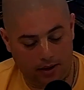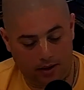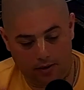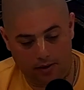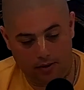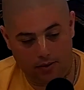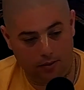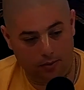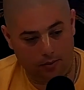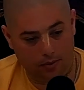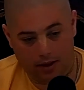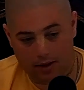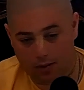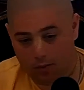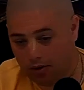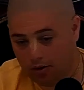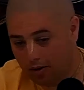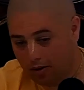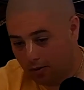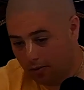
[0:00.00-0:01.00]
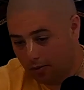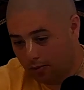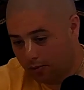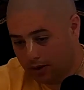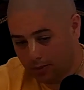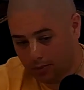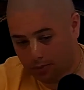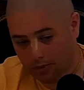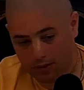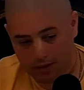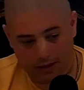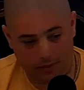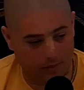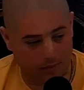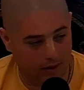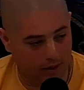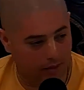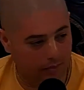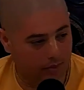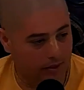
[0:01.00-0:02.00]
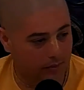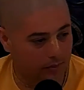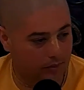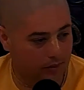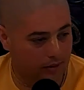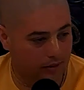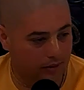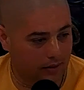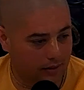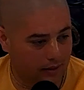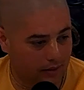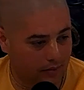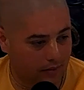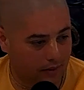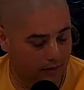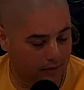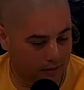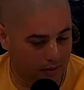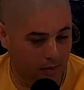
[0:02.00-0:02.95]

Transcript: how you were, we're all completely brought up completely different.